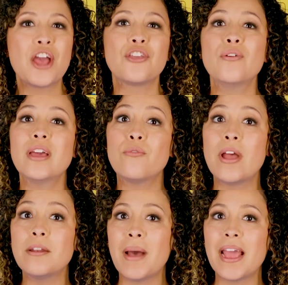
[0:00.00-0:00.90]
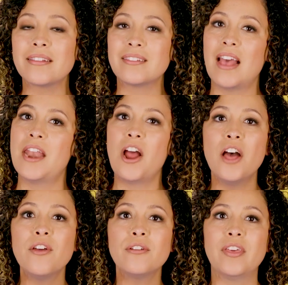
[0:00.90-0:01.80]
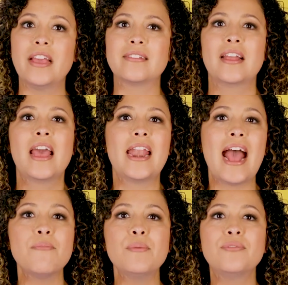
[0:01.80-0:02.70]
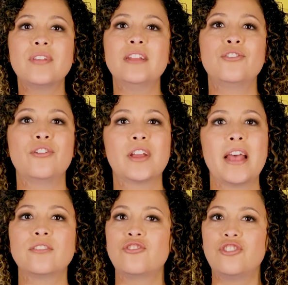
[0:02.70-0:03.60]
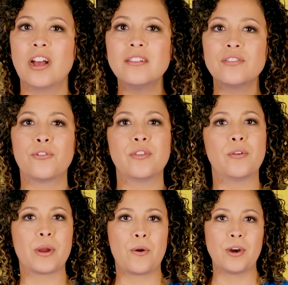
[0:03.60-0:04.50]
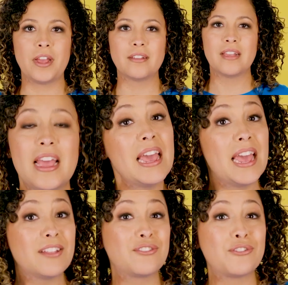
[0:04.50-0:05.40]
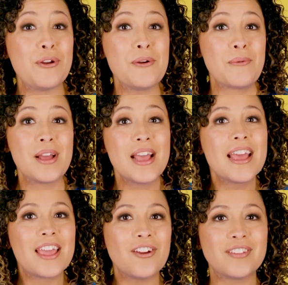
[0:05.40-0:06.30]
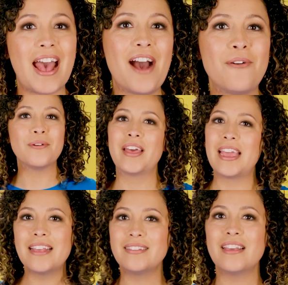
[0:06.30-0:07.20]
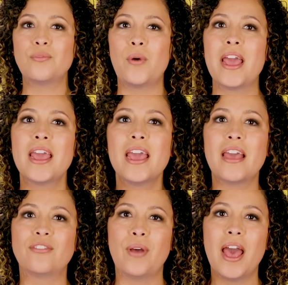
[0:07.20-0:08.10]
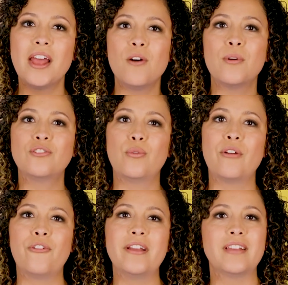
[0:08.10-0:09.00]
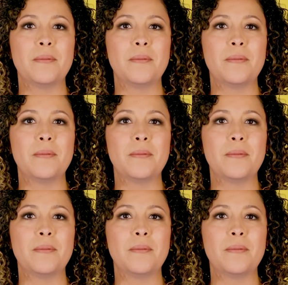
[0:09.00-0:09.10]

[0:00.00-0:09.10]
You can rent mics and other things and have them sent to your guests just for their recordings. It's true. Here's how. The easiest way is to head over to our friends at